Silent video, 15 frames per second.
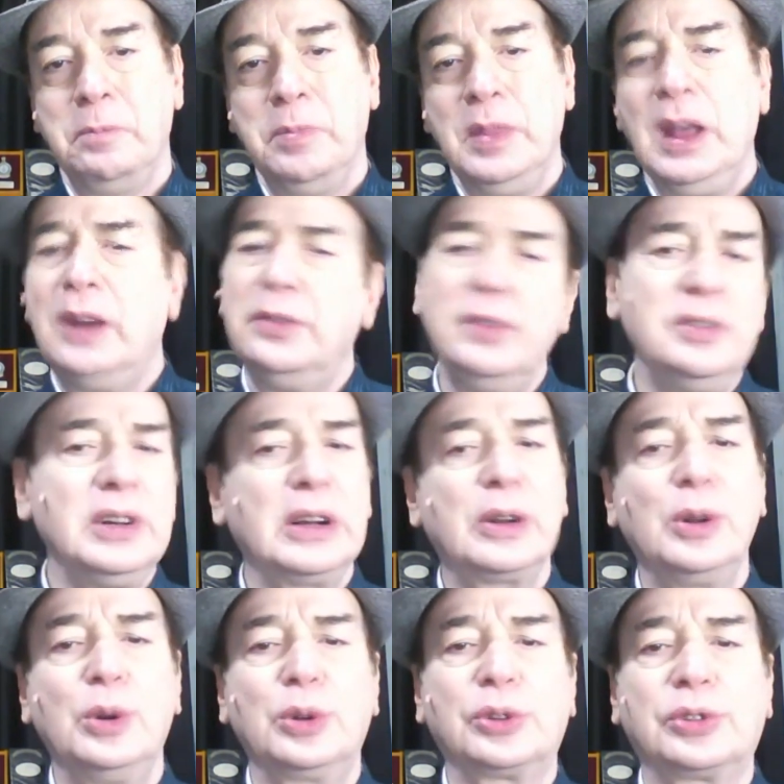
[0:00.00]
However
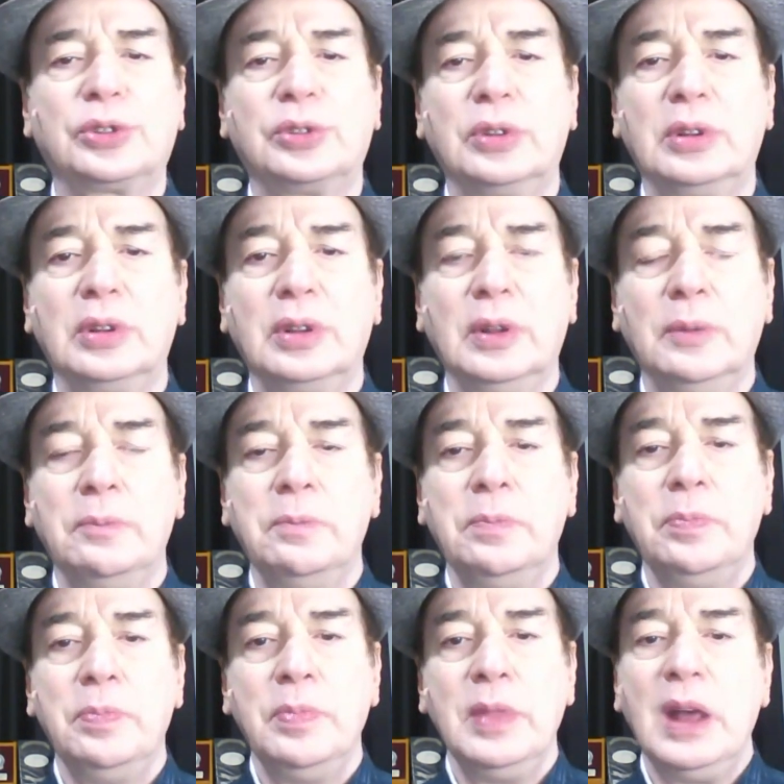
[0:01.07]
close,
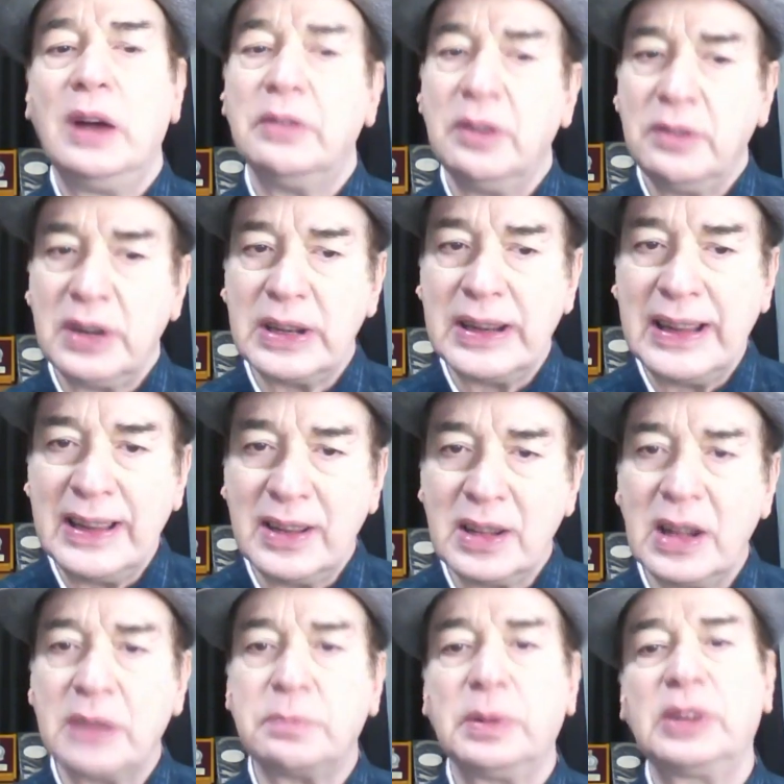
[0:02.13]
however dear
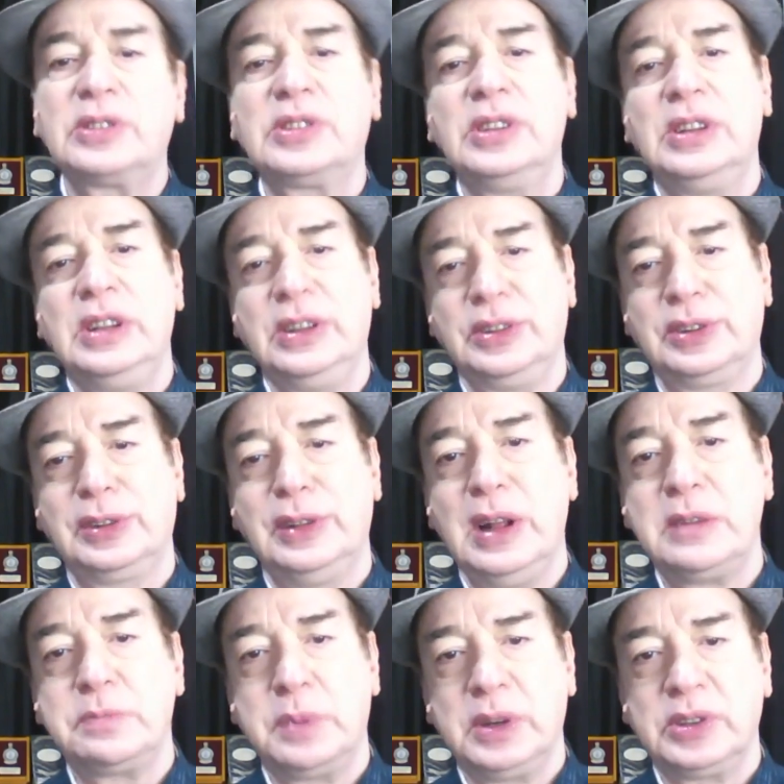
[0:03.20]
that person is,
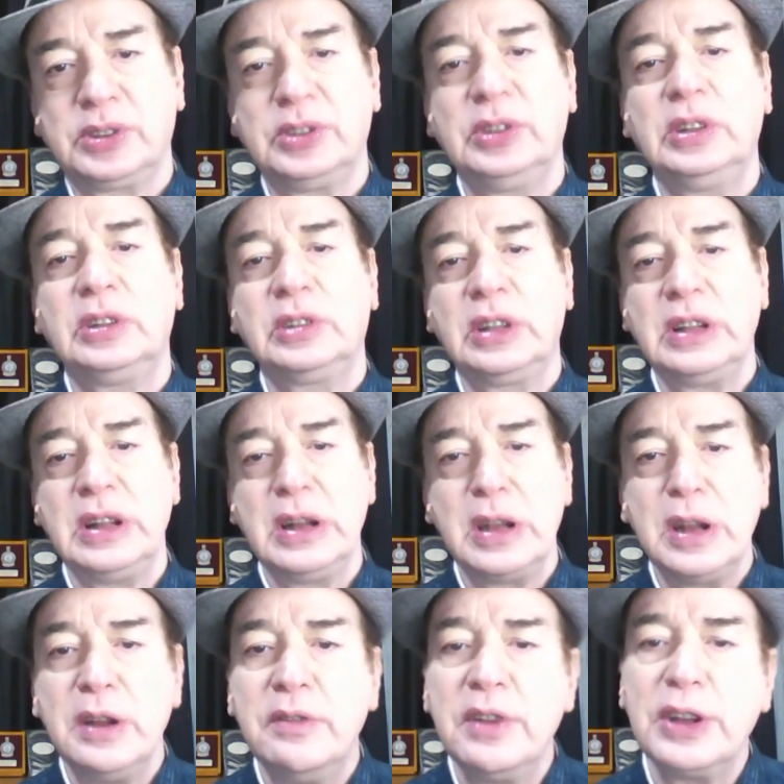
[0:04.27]
that person is an
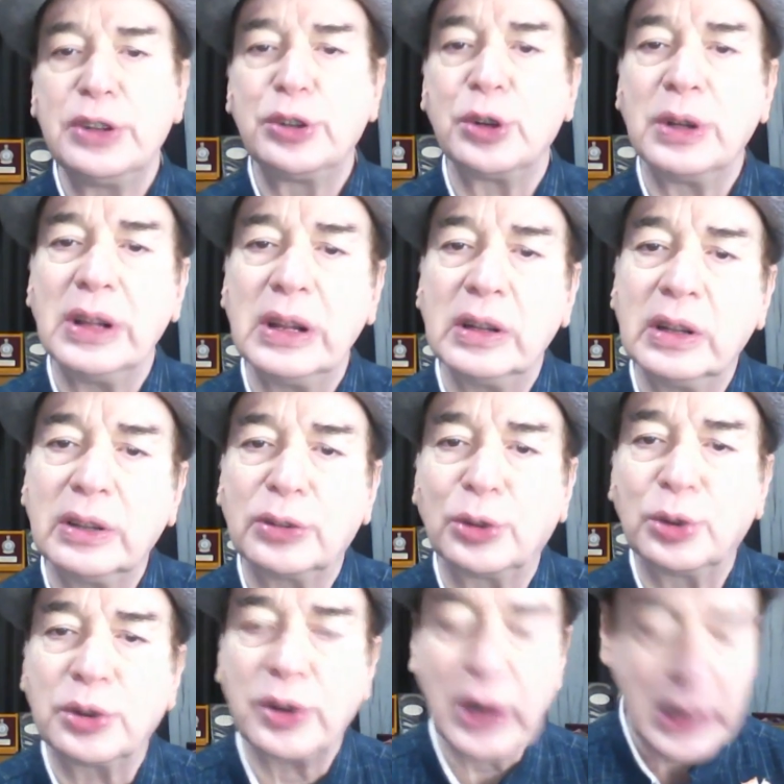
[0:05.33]
individual in his
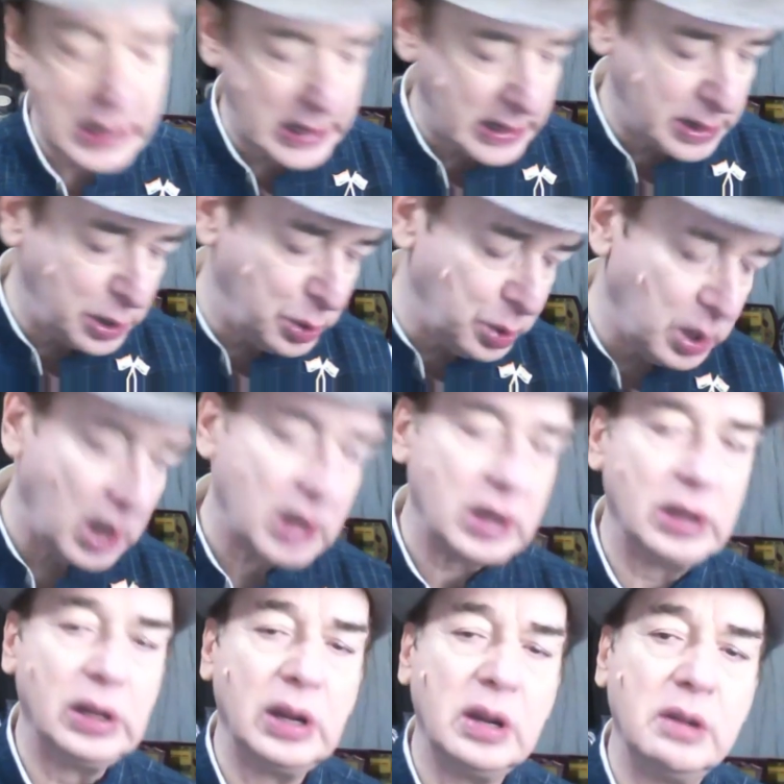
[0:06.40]
own right, and you are
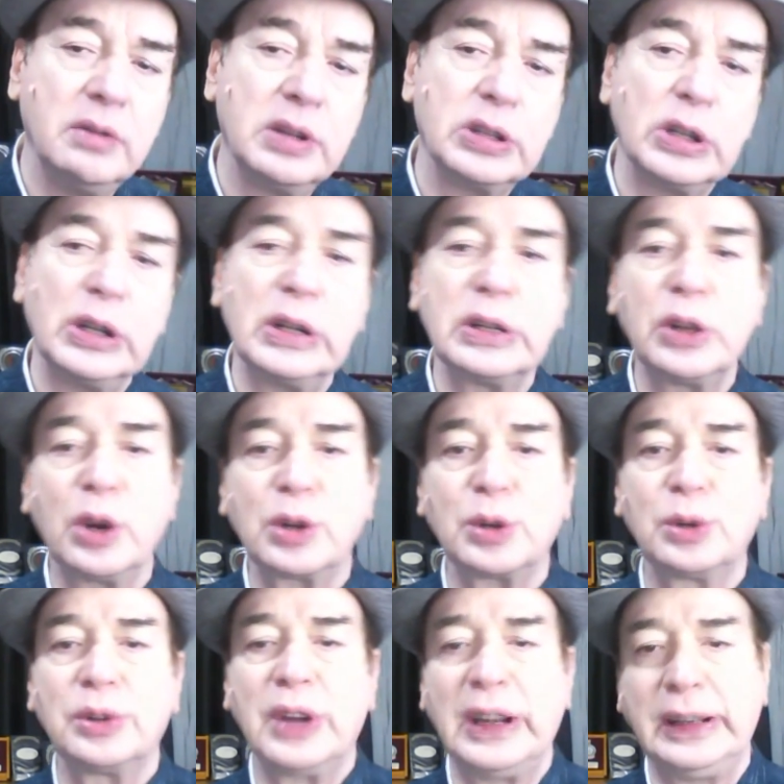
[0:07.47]
an individual in your
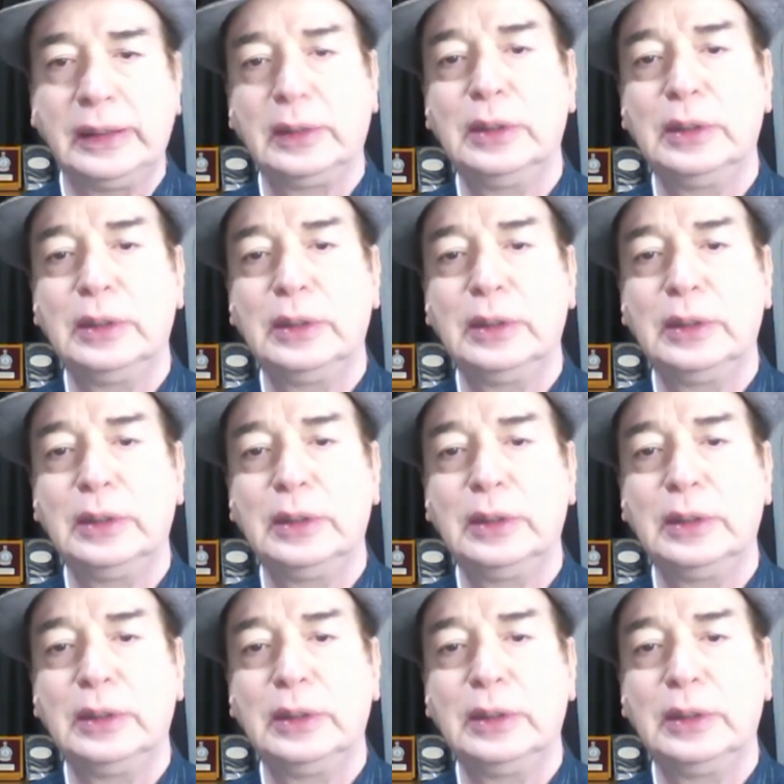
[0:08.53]
own right.